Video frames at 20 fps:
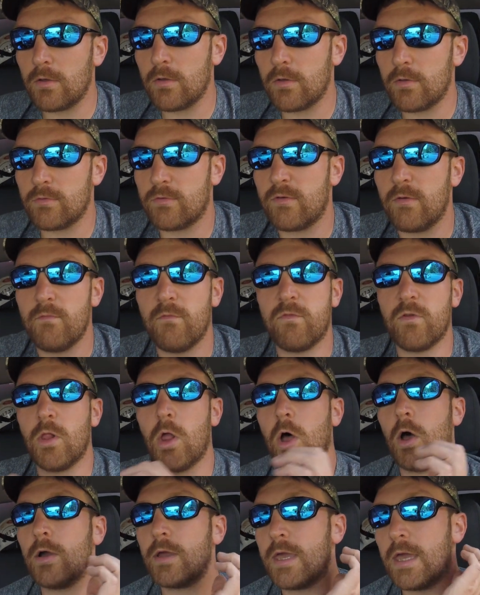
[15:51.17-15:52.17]
some
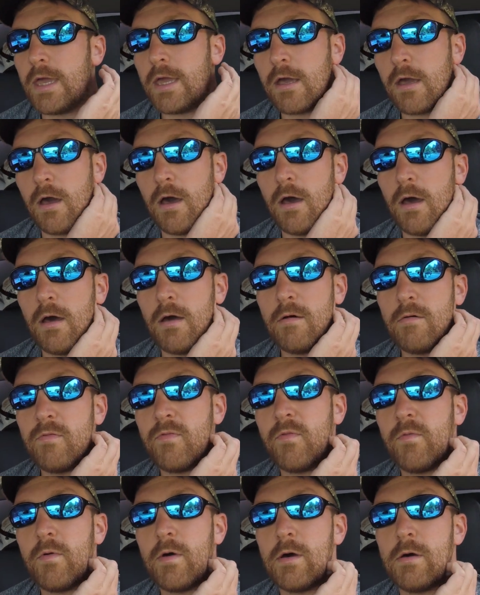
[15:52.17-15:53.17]
vlogging of
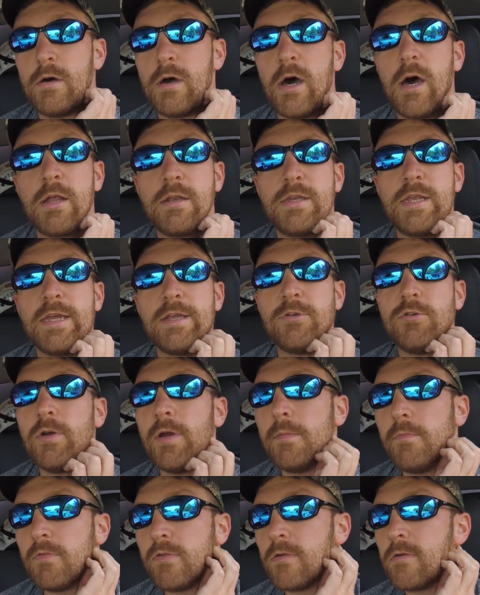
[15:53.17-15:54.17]
hunting
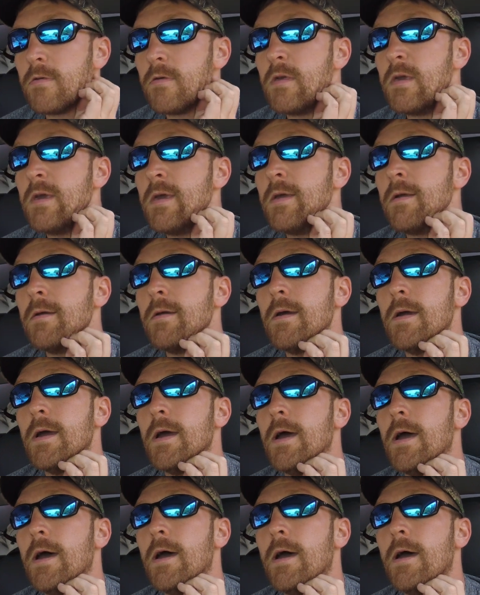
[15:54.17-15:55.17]
trips,
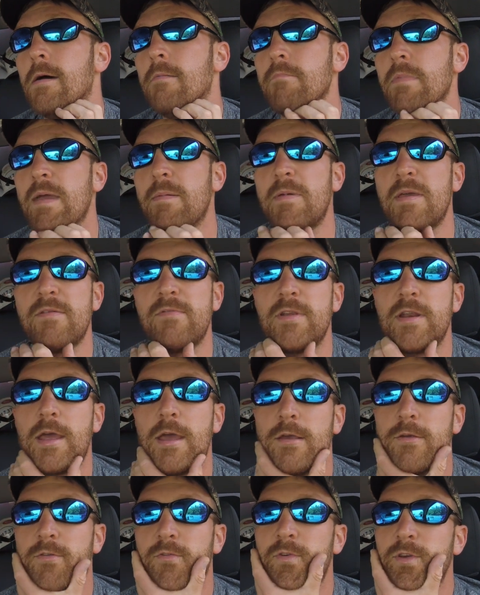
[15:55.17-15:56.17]
maybe even
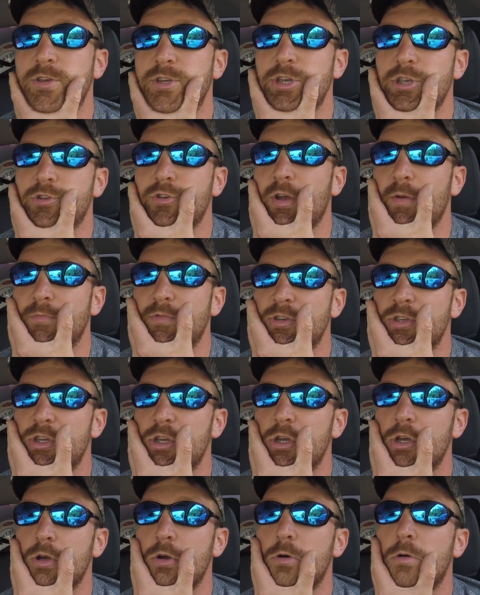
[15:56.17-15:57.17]
as fishing trips
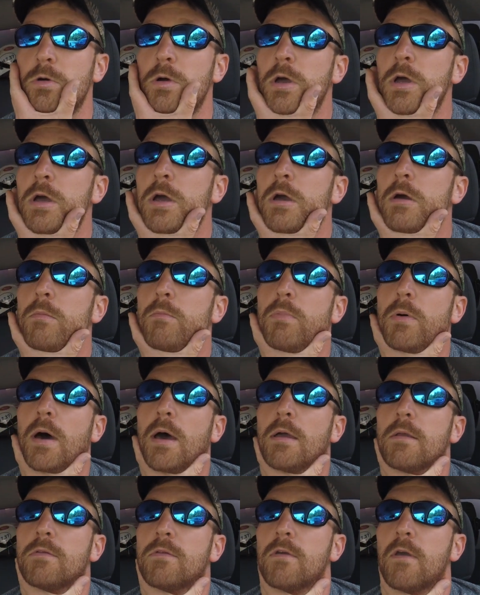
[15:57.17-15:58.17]
too,
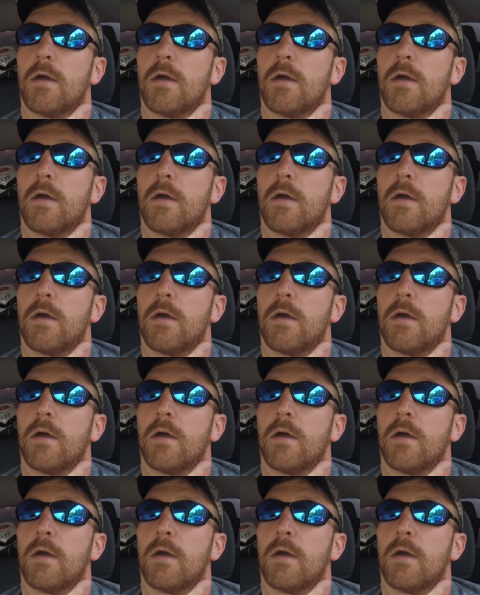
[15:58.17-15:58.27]
but